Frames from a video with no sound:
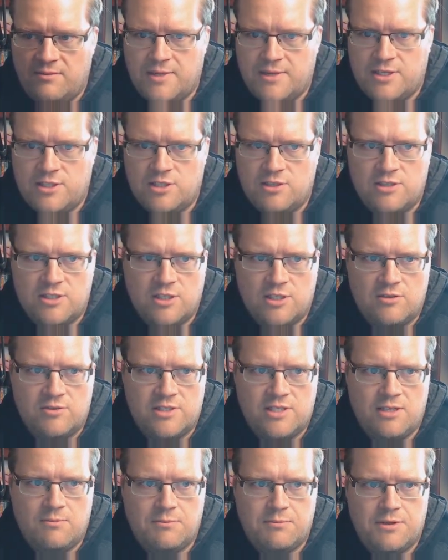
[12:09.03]
Make sure it shows
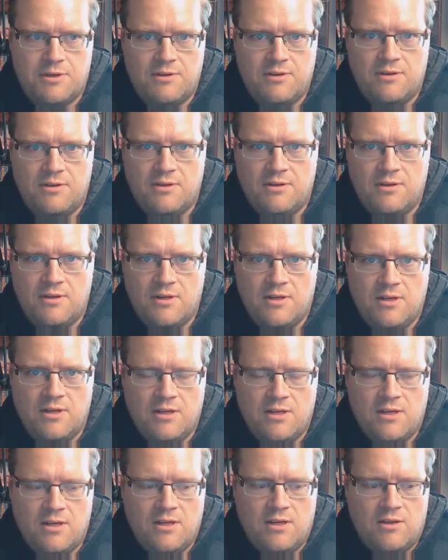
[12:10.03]
up.
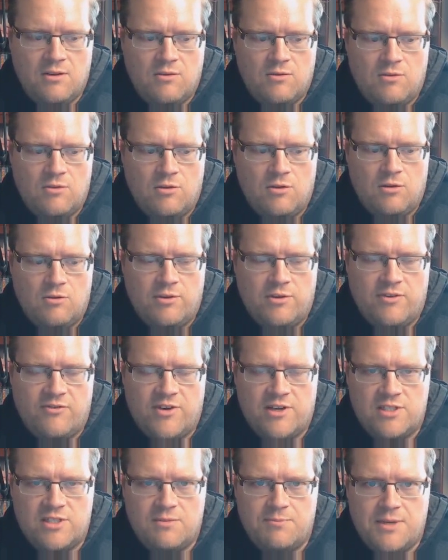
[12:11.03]
We'll
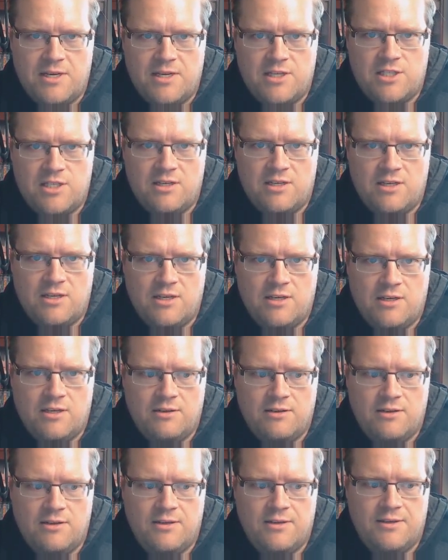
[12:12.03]
refresh the page here.
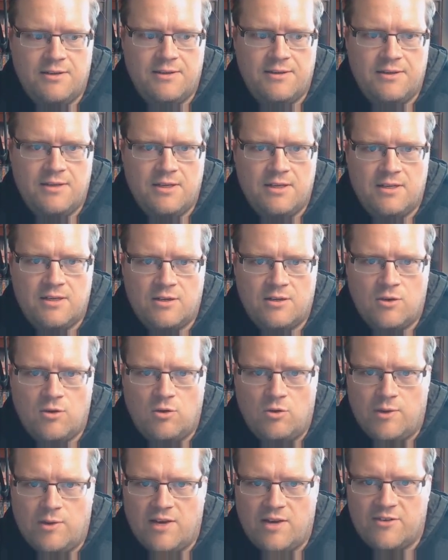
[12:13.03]

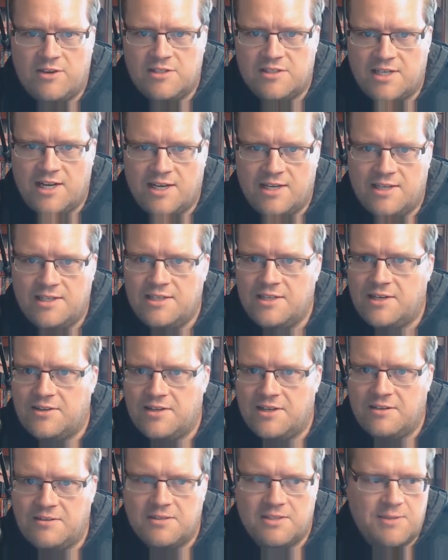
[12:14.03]
Cool, we have our sign in,
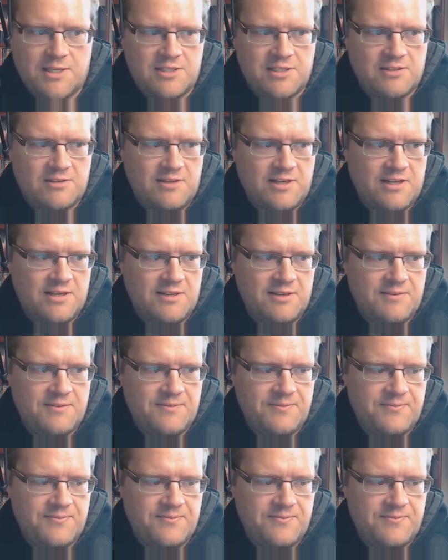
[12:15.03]
nothing special here.